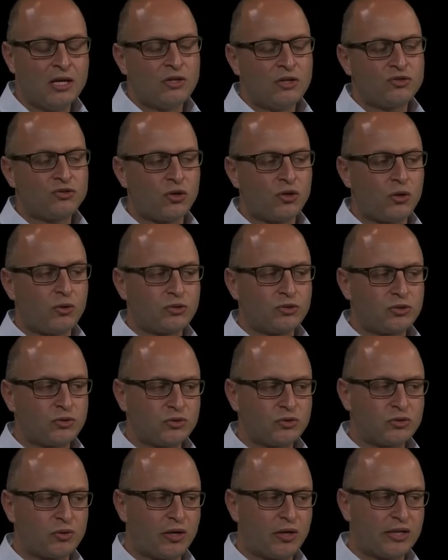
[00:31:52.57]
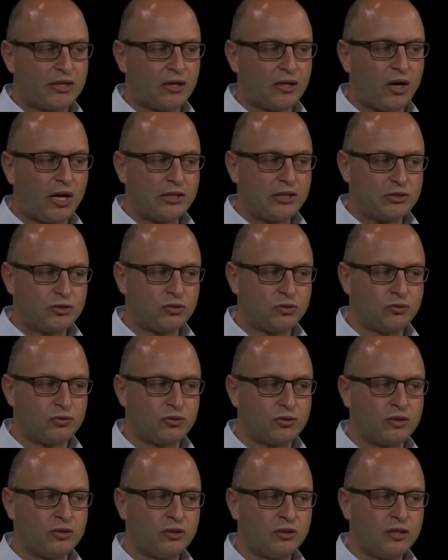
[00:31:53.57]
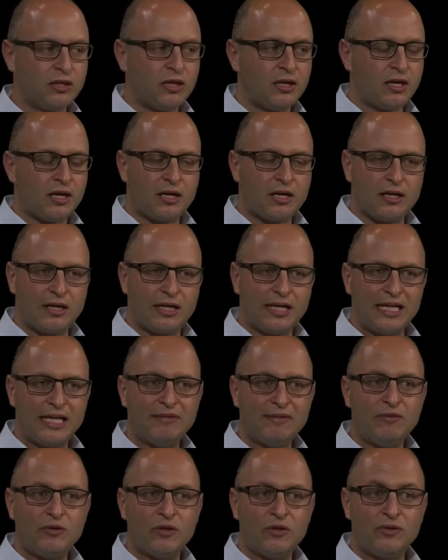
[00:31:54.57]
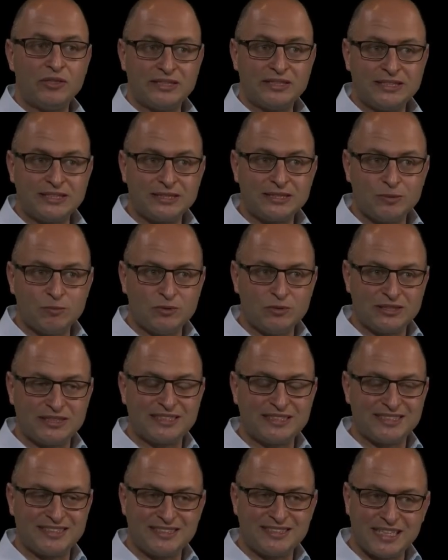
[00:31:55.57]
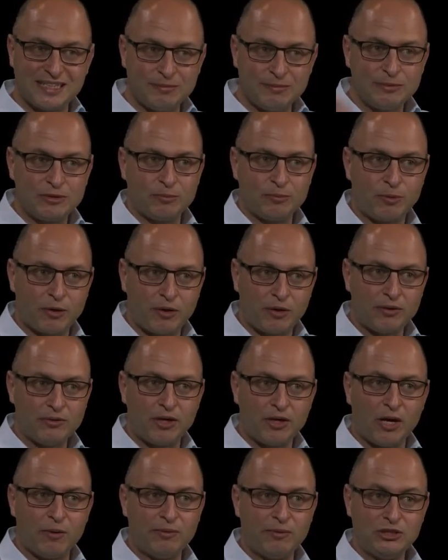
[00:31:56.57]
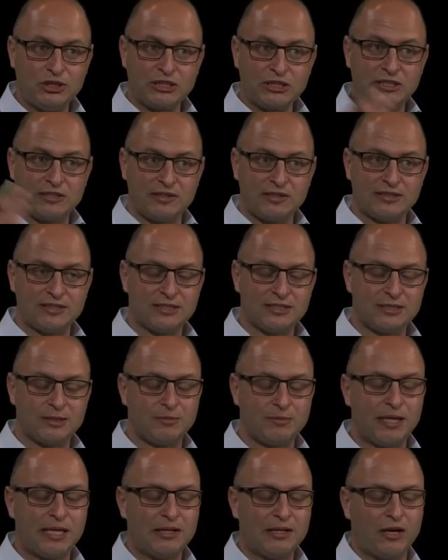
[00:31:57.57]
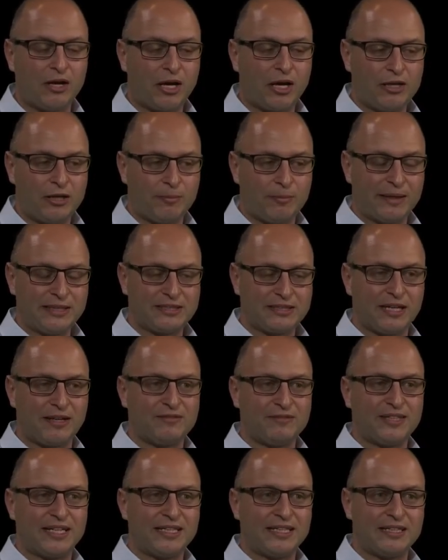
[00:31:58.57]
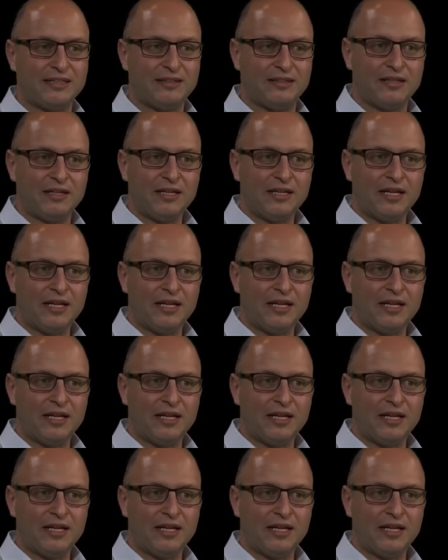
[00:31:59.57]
So so so I I took. Even though the system was telling me to borrow, I rejected the system, and I, and I basically have taken